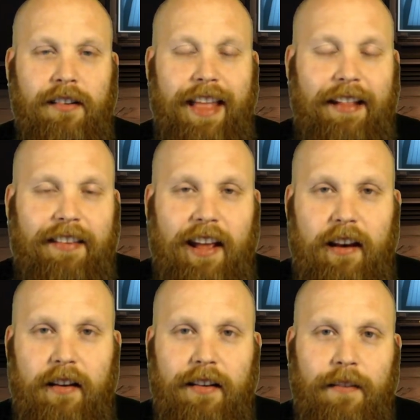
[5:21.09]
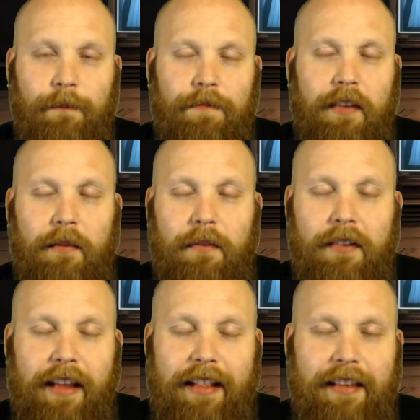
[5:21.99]
That's it.
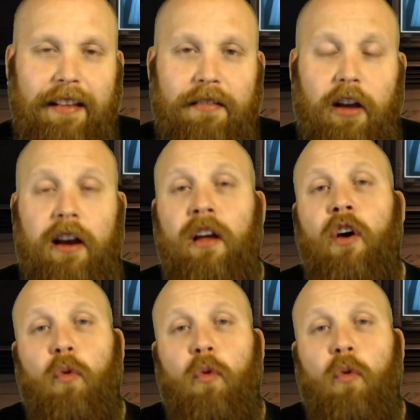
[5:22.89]
That, that's it. It's done.